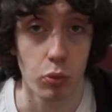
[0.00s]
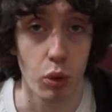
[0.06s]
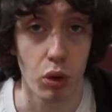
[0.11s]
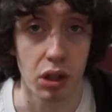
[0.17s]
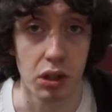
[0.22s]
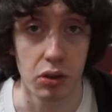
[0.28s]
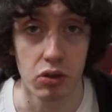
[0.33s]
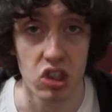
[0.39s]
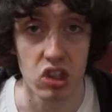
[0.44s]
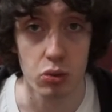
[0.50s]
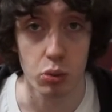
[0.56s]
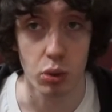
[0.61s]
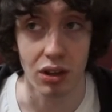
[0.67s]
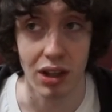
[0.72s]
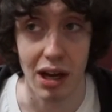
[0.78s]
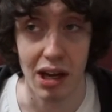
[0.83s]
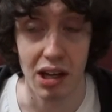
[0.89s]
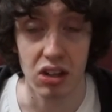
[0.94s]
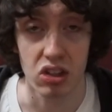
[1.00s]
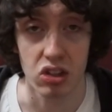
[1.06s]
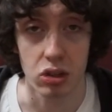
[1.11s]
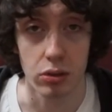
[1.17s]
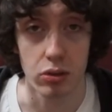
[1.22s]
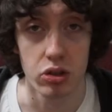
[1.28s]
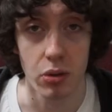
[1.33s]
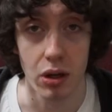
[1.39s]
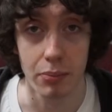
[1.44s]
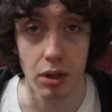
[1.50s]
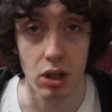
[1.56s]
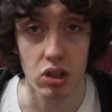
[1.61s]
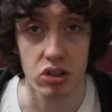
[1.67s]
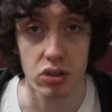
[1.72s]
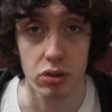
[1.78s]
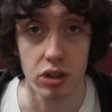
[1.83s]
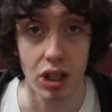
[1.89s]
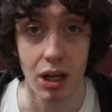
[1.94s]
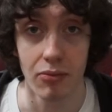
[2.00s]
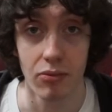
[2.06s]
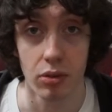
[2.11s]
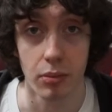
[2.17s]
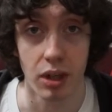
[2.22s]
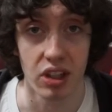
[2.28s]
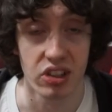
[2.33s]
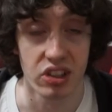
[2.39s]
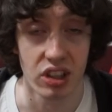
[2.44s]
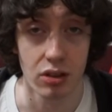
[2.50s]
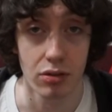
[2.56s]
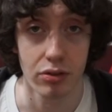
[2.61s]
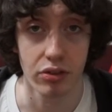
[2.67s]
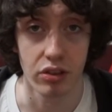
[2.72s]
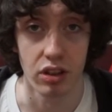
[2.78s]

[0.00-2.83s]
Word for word: really just relax and use my personal time for myself,